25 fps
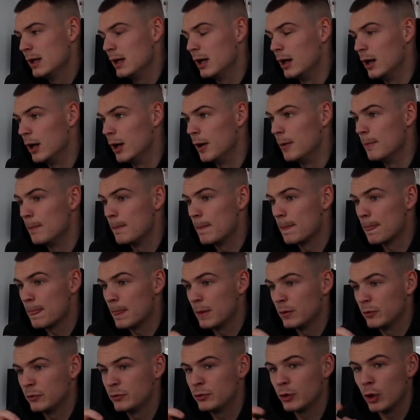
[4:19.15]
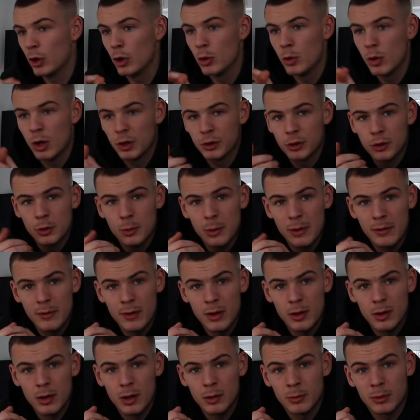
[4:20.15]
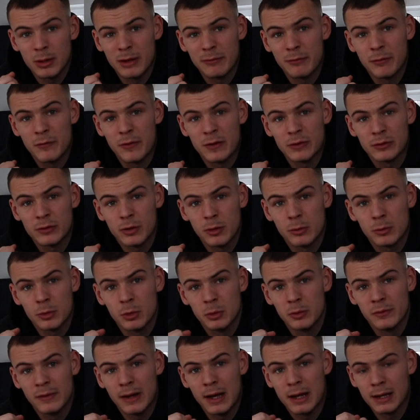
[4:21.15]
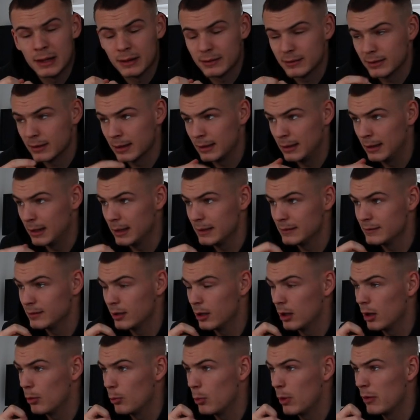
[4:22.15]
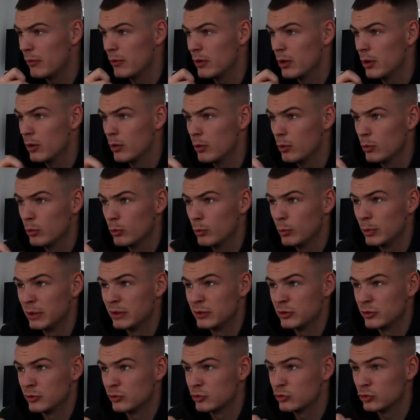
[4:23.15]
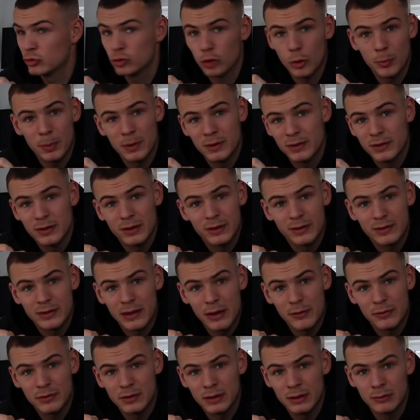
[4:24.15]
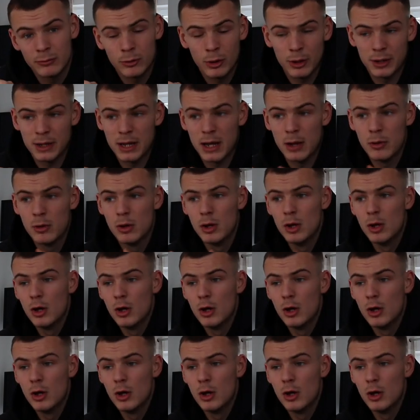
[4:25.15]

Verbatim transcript: Um, so I don't know whether I'm going to have a FaceTime call with Alex again later, whether we just drop into this deficit right now.